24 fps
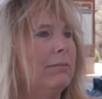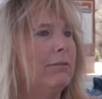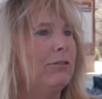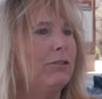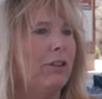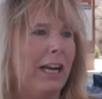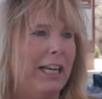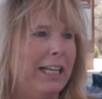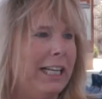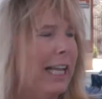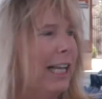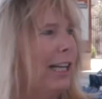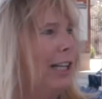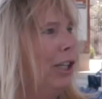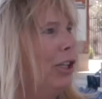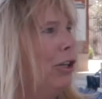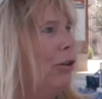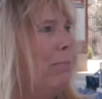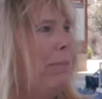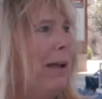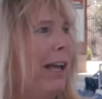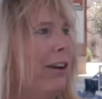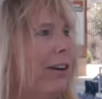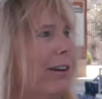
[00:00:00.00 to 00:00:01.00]
trying to get a
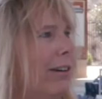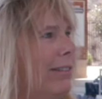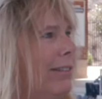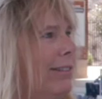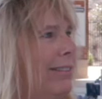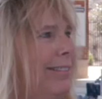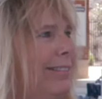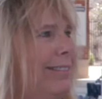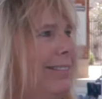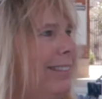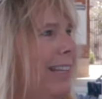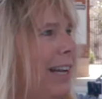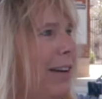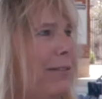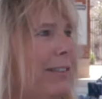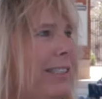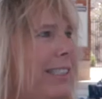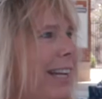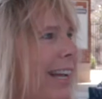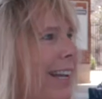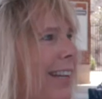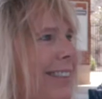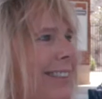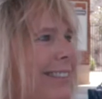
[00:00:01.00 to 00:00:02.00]
little better every
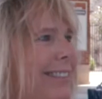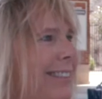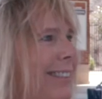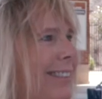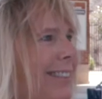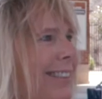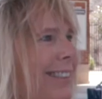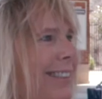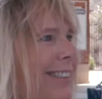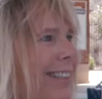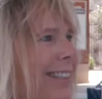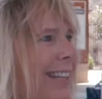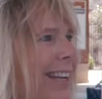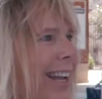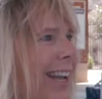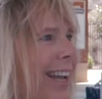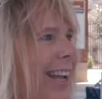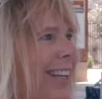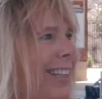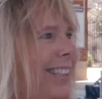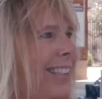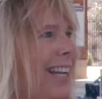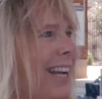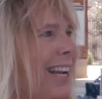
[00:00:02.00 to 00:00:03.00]
day.
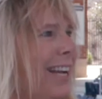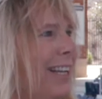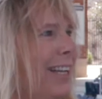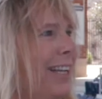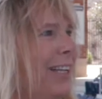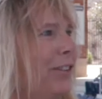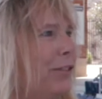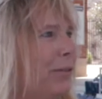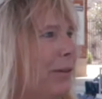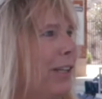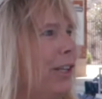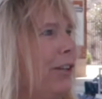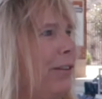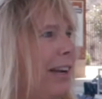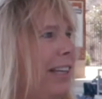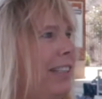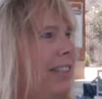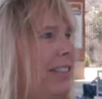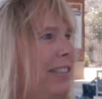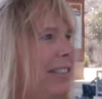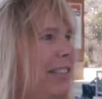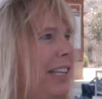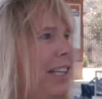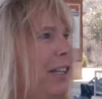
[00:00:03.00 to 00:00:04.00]
And it's really great
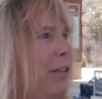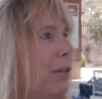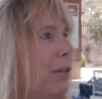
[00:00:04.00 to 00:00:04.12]
to see